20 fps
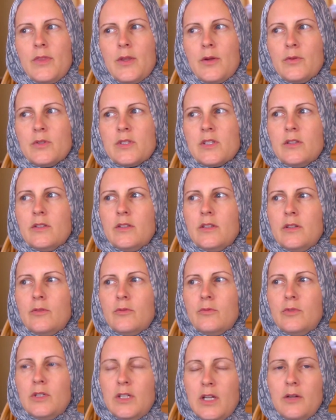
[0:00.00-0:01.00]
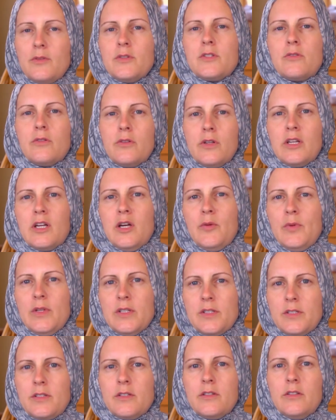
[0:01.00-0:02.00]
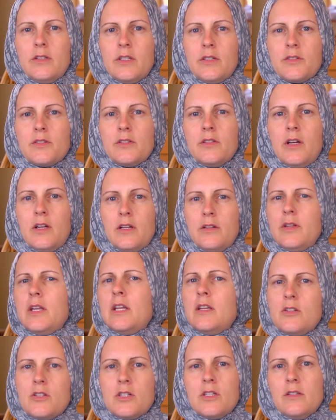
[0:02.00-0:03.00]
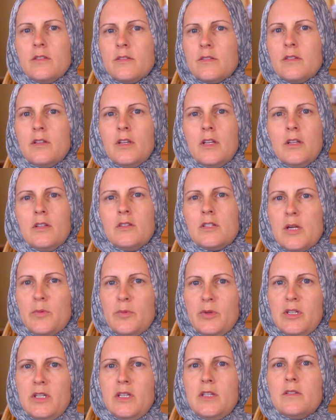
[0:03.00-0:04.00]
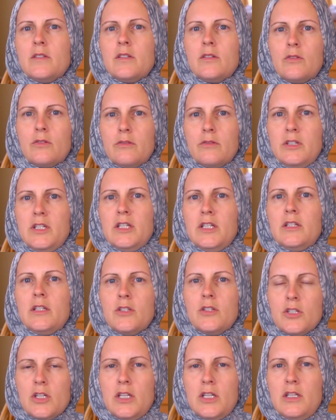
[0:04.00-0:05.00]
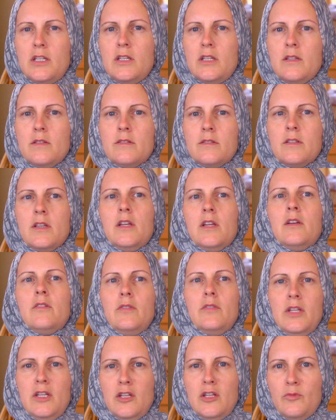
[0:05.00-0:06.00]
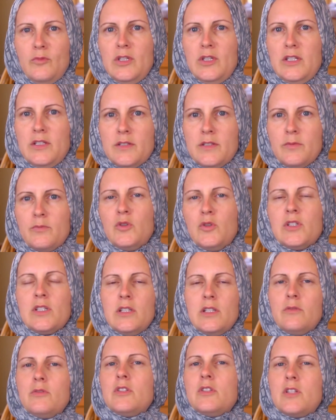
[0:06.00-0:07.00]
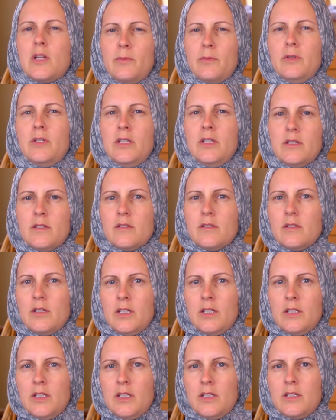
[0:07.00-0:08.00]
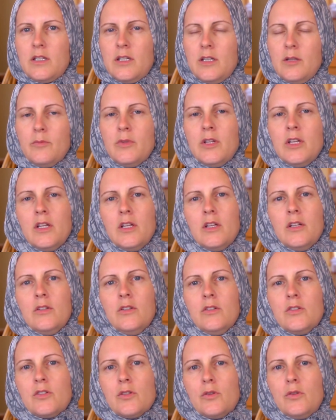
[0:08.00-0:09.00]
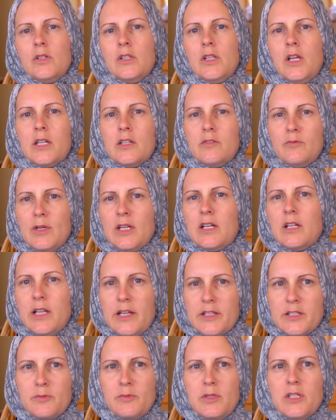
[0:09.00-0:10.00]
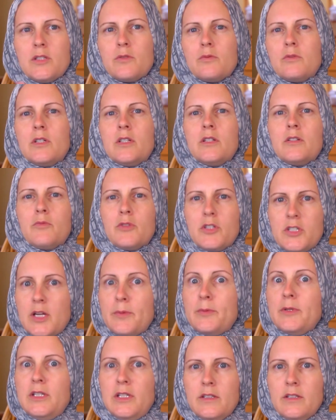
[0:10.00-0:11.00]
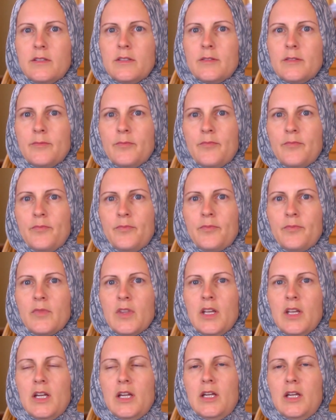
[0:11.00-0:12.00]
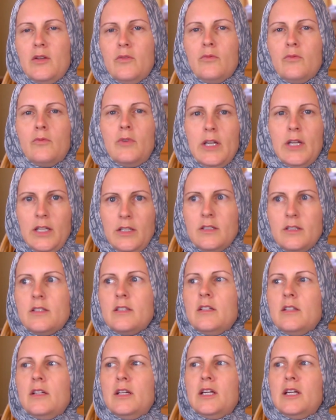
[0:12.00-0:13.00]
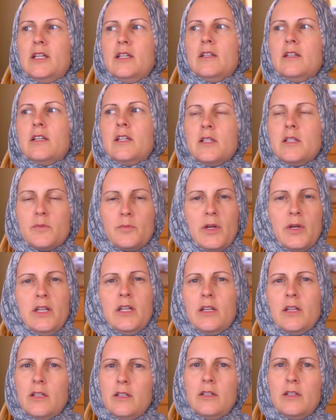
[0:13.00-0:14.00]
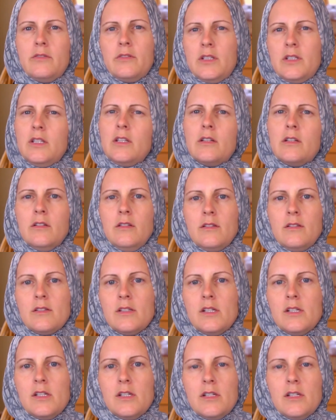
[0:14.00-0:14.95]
I was growing up, and still there's a lot of Asians, Japanese and Korean and Chinese, Vietnamese. Mostly it was Japanese at that time. So a lot of my classmates were Japanese and white and Hispanic and everything else.